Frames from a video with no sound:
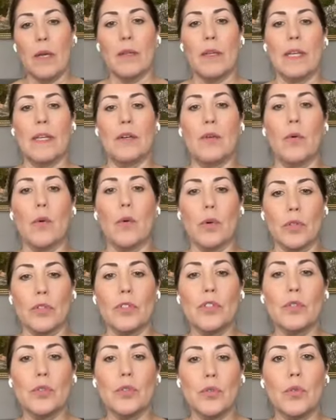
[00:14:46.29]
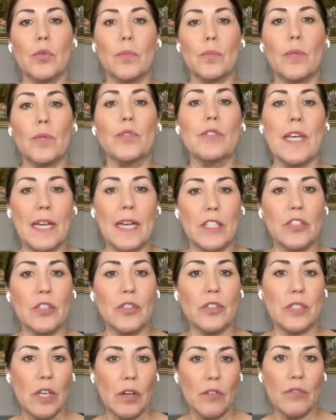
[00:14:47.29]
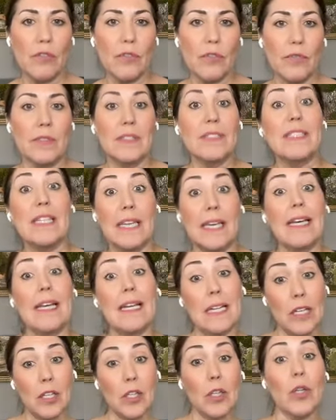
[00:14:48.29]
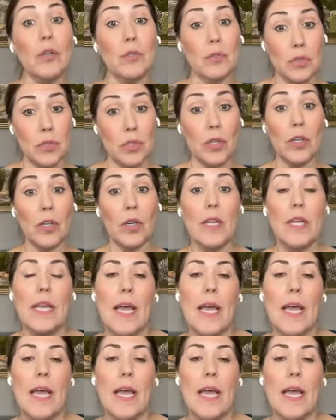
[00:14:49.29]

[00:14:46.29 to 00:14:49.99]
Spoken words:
in order to protect yourself to get any closer.